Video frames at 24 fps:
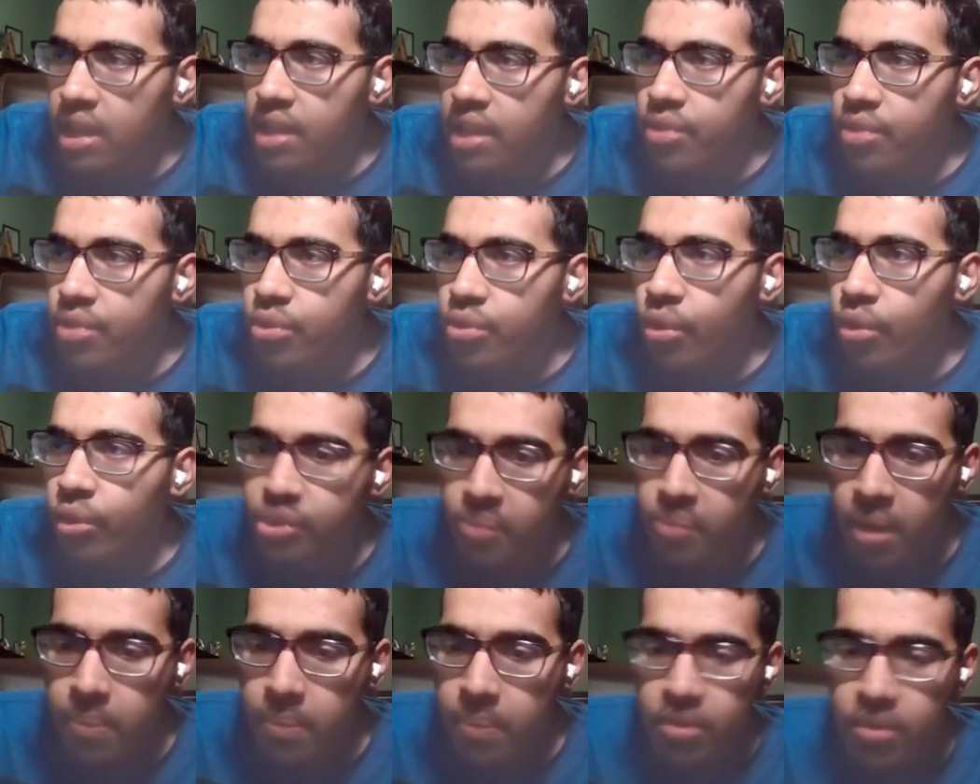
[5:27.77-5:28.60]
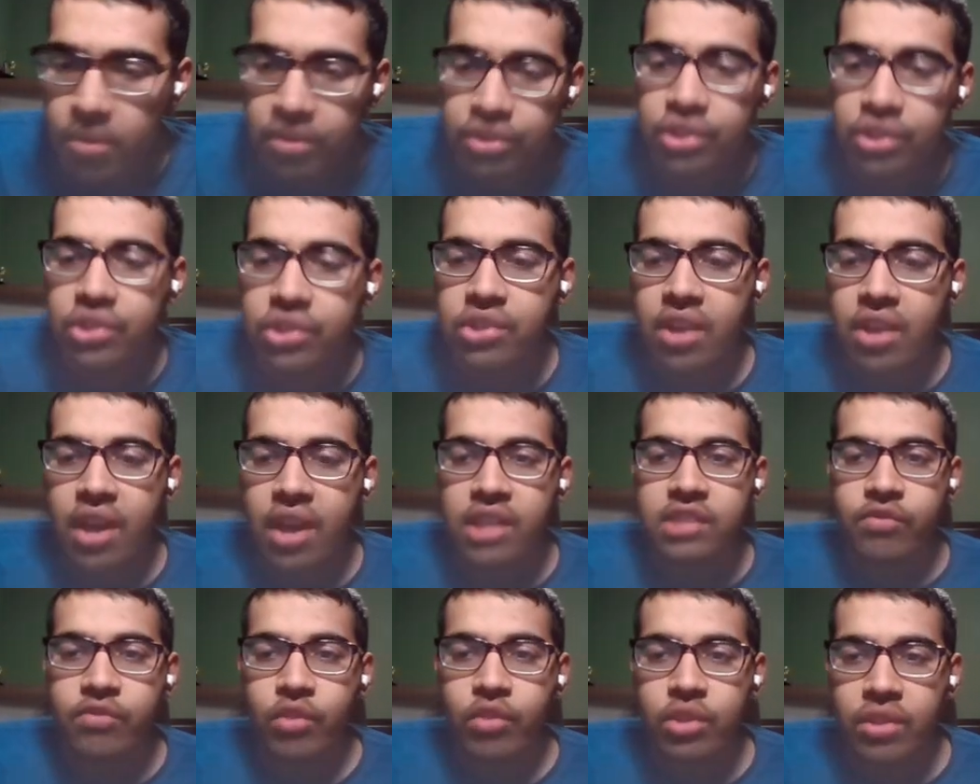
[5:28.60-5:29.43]
those are my predictions,
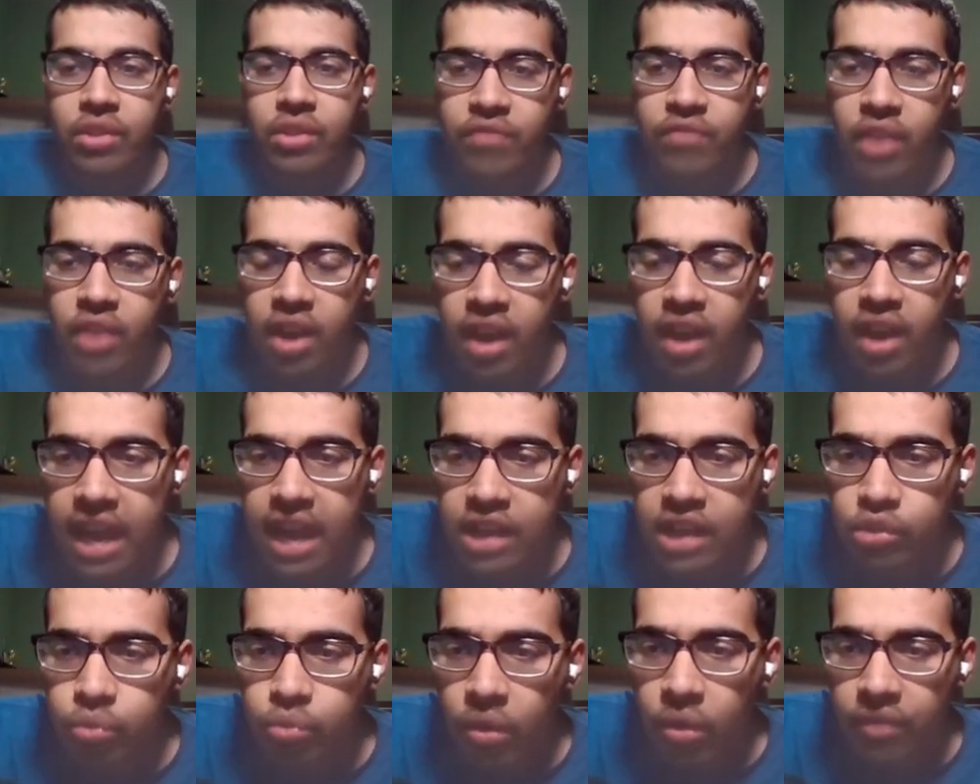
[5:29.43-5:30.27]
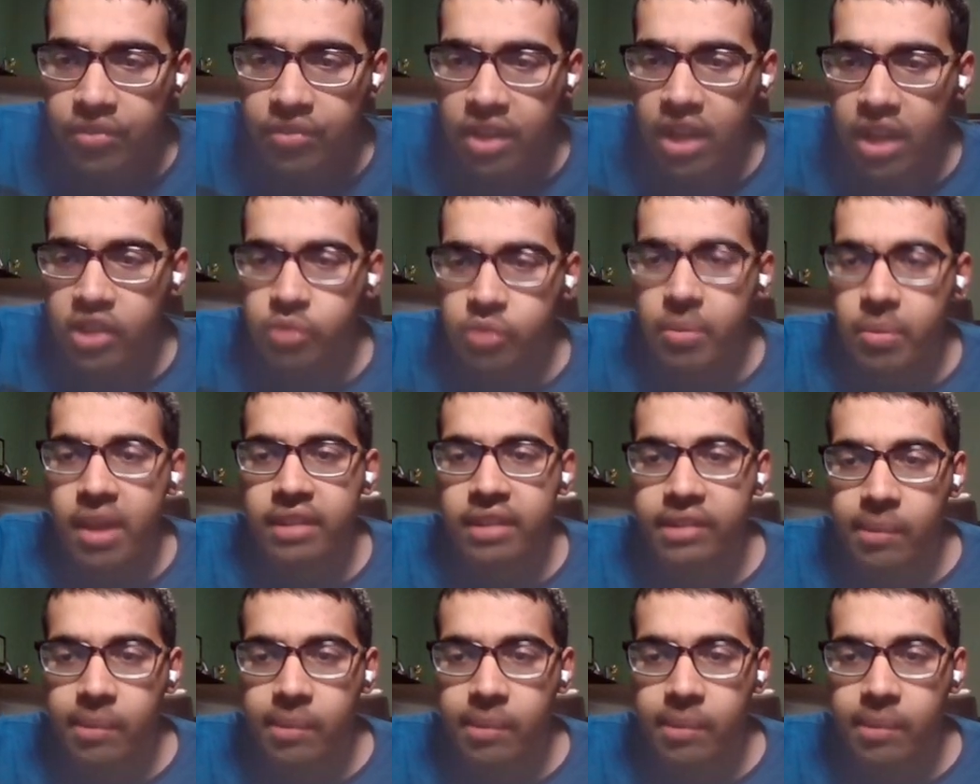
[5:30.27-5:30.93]
guys, for the 12 games, man.